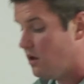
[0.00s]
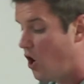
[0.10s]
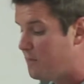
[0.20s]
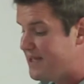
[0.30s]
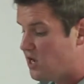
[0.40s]

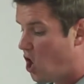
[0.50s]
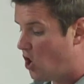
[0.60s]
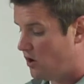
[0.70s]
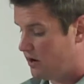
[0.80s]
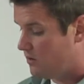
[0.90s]
are being
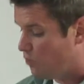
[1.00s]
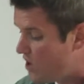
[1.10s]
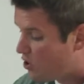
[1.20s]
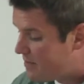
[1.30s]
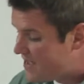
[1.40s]
guarded.
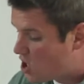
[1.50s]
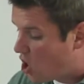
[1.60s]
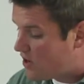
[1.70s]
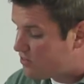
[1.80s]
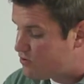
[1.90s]
We are being
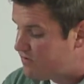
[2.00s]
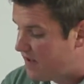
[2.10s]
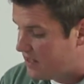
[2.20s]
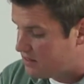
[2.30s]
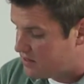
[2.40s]
guarded through
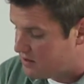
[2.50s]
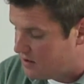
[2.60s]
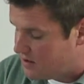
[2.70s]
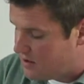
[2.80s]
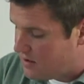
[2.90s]
faith
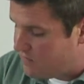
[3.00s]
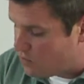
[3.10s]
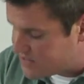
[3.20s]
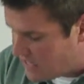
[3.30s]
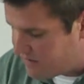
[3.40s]

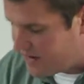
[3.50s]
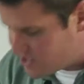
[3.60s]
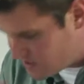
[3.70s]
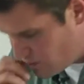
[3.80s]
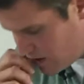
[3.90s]
for
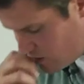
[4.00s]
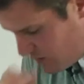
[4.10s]
salvation ready to